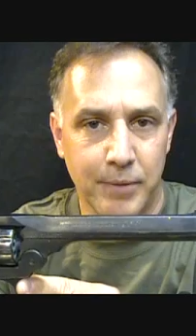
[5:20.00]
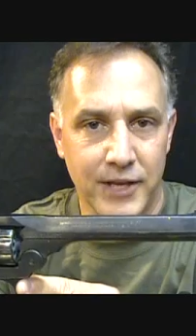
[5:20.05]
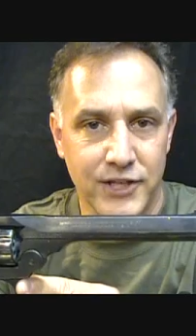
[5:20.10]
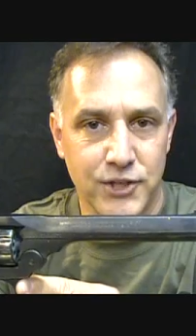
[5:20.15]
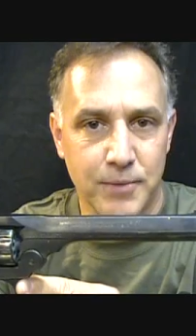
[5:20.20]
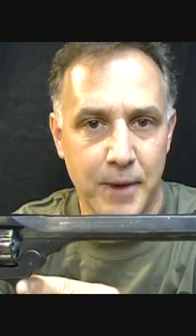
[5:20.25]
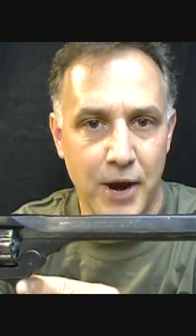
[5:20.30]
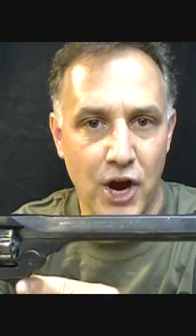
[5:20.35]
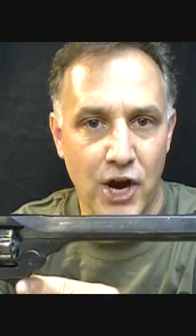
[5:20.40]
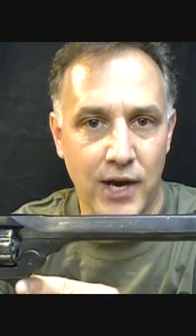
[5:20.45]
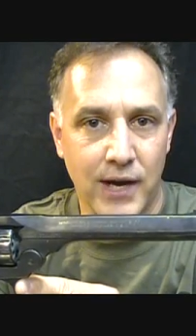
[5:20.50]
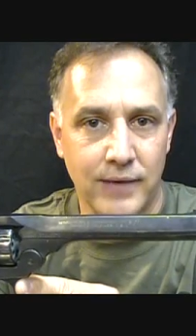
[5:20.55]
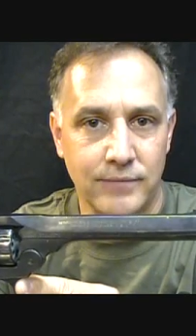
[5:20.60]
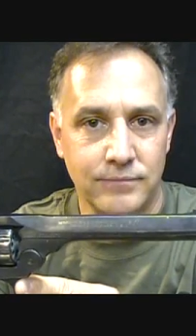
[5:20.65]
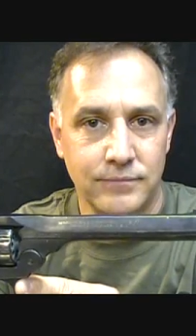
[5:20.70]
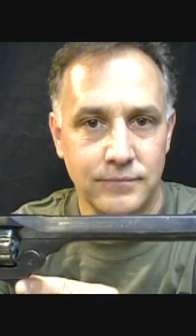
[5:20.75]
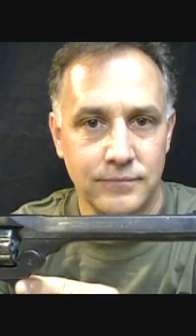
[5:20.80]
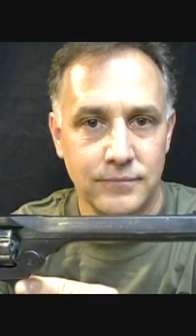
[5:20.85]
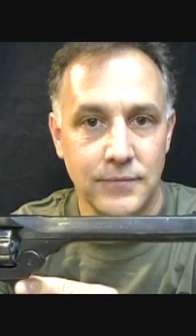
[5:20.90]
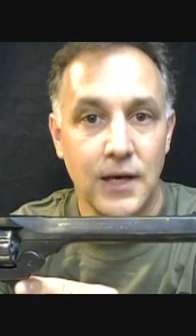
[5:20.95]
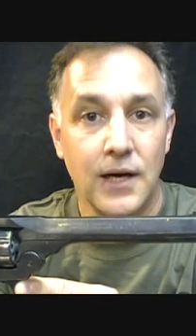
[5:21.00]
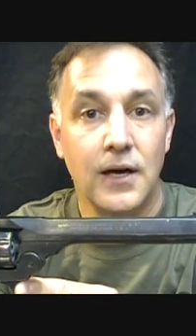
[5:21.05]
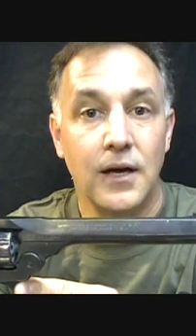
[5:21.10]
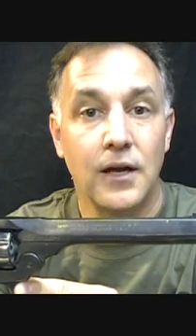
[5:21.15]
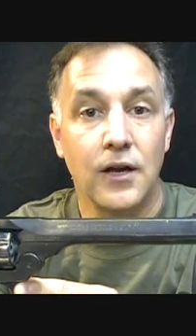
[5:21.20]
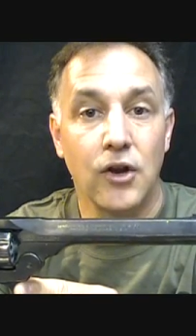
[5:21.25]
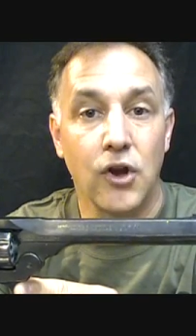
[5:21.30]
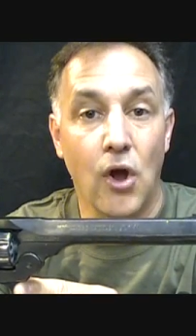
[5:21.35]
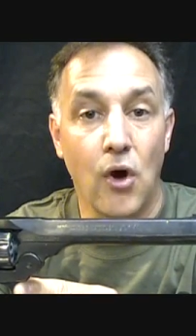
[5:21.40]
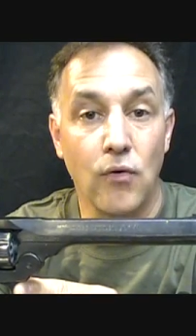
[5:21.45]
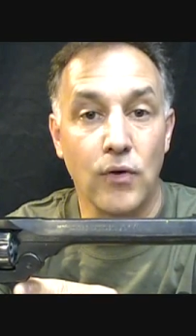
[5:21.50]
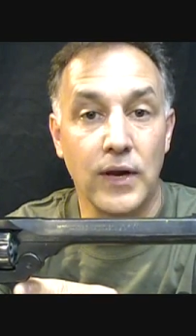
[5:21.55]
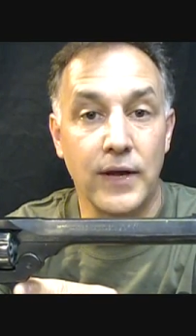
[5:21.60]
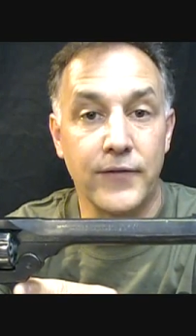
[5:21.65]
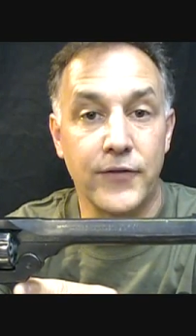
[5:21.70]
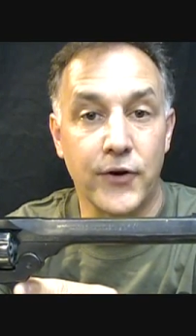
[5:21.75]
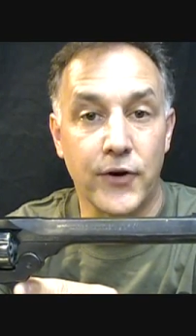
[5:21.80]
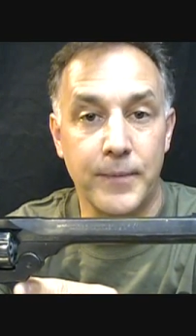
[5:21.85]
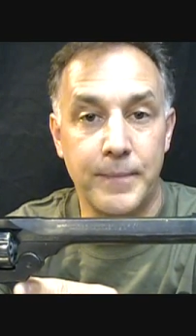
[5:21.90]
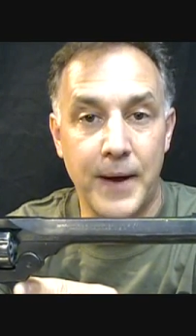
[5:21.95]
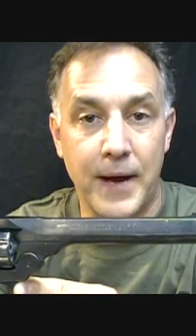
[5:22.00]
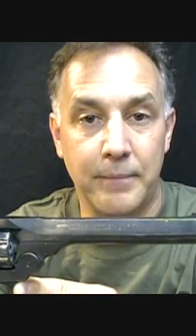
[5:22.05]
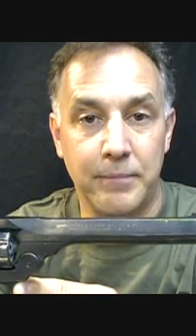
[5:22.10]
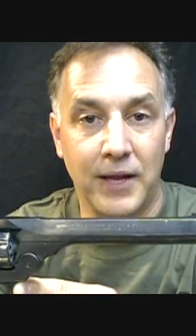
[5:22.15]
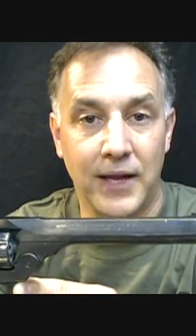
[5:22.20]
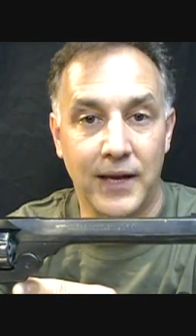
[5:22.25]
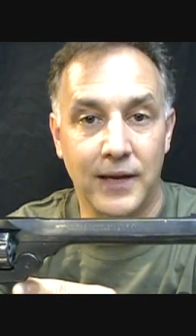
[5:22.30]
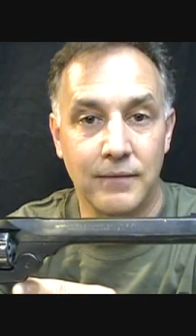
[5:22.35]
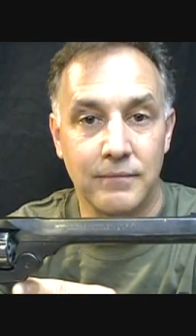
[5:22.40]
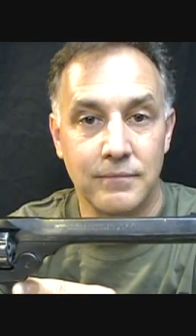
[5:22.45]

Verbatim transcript: bless America. Long live the Republic.